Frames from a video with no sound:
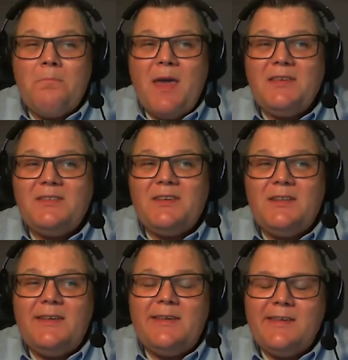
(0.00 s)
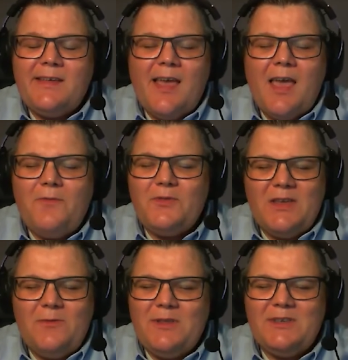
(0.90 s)
Basically,
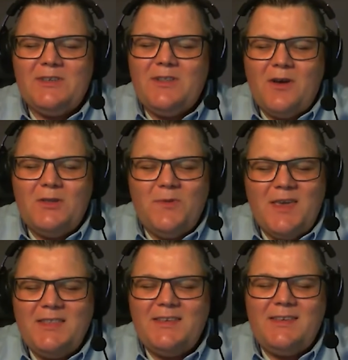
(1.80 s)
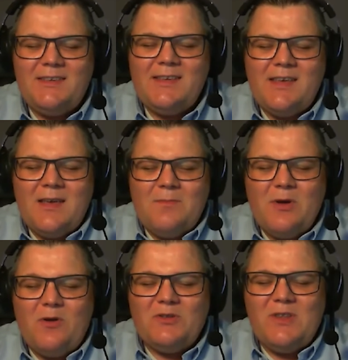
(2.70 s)
everything which is lightweighting,
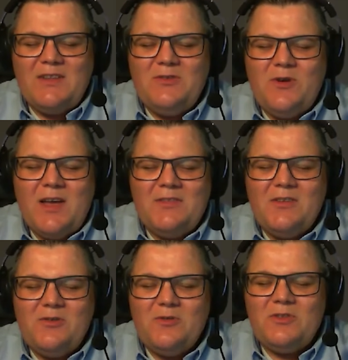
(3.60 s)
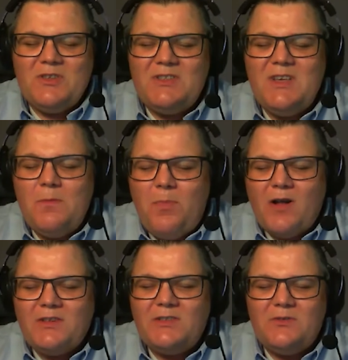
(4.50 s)
because then you can use the steel
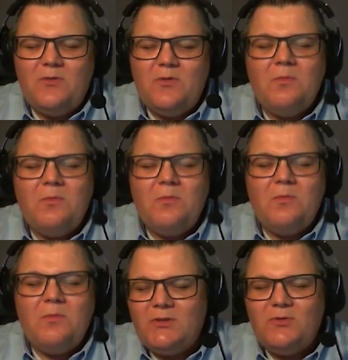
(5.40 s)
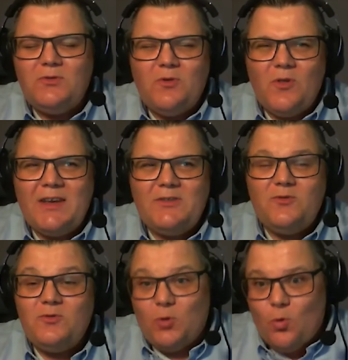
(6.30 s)
parts to bolt to connect
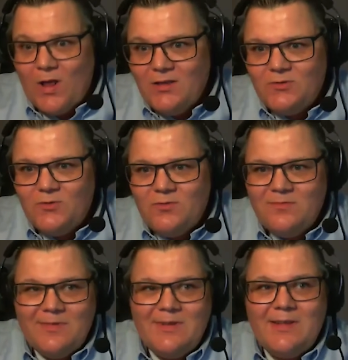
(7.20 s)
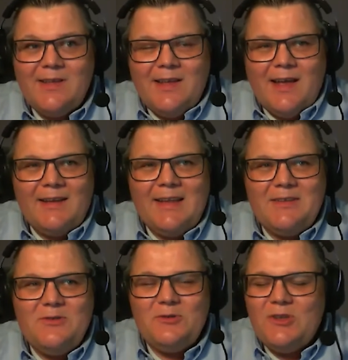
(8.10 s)
to weld to, and
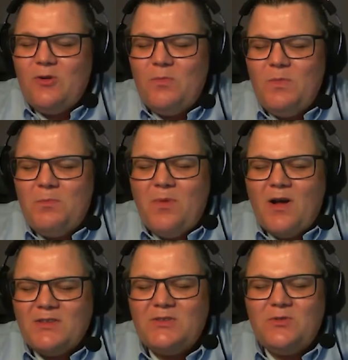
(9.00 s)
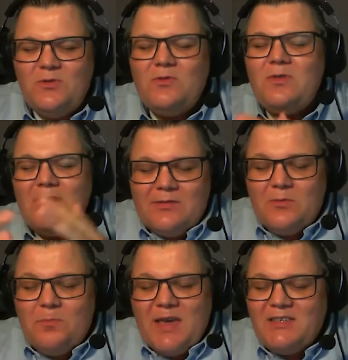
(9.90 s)
then use the aluminum parts to
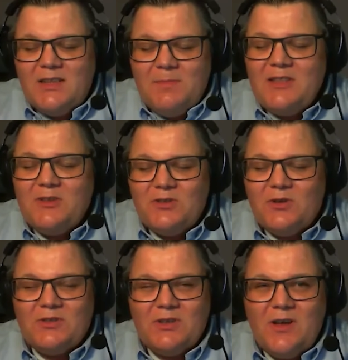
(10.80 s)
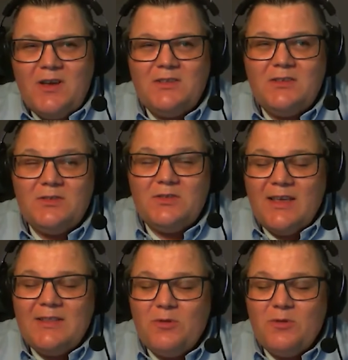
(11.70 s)
basically make the structure light.
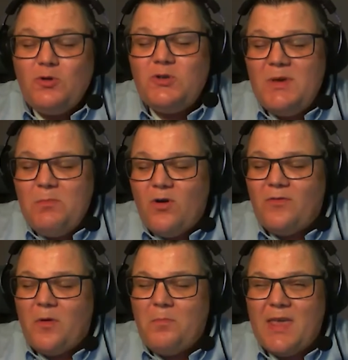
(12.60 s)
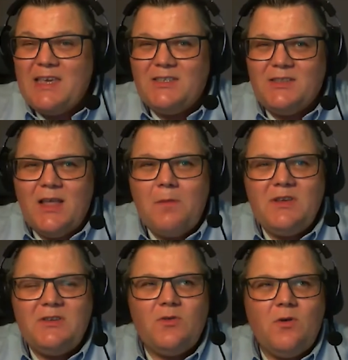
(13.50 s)
It will also be more vibration
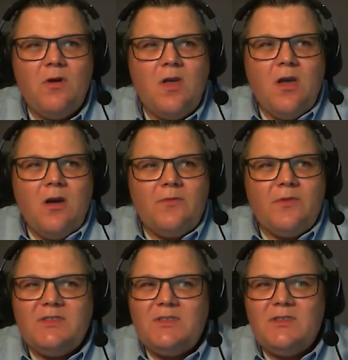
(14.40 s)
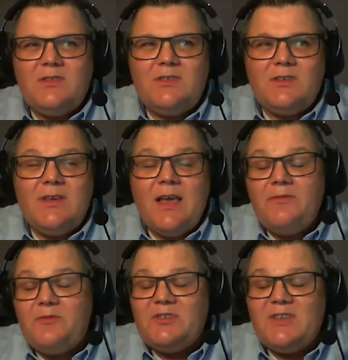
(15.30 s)
dampening. So, for instance, yeah,
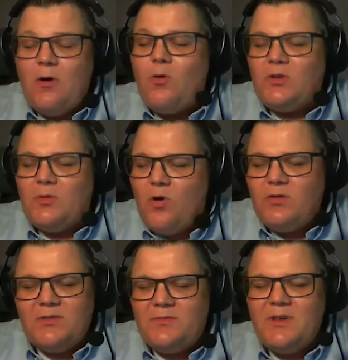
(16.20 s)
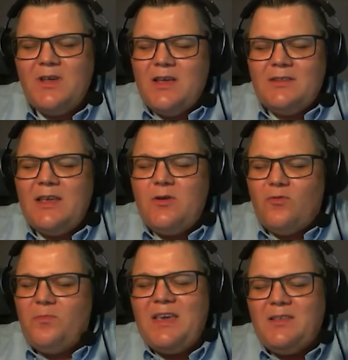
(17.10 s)
if you say automotive, think
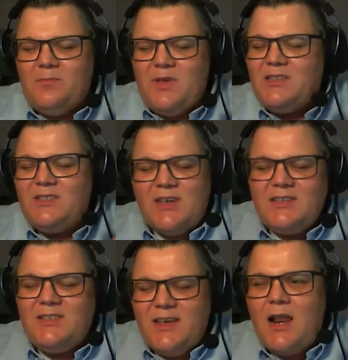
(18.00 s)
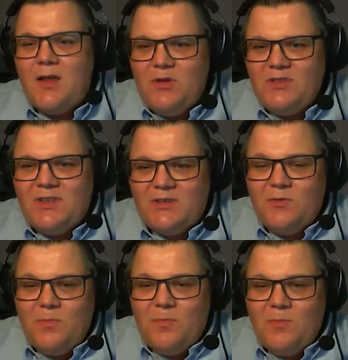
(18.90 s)
of big chassis elements that
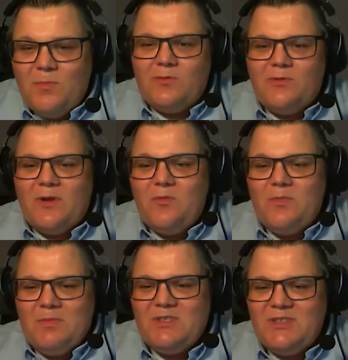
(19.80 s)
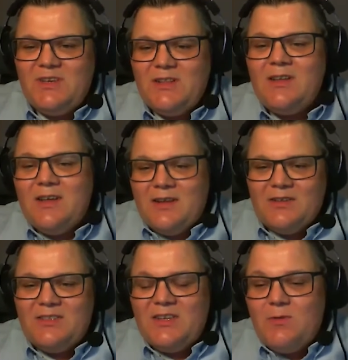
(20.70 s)
you make out of aluminum and steel.
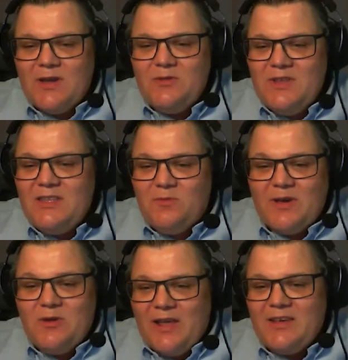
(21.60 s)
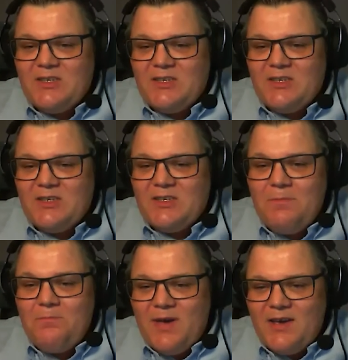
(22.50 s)
The steel where you can expect an
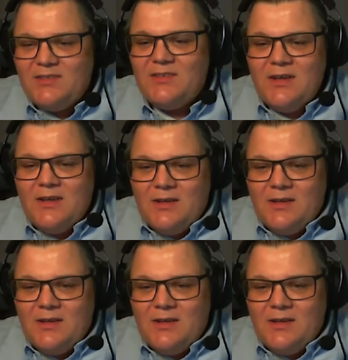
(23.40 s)
impact.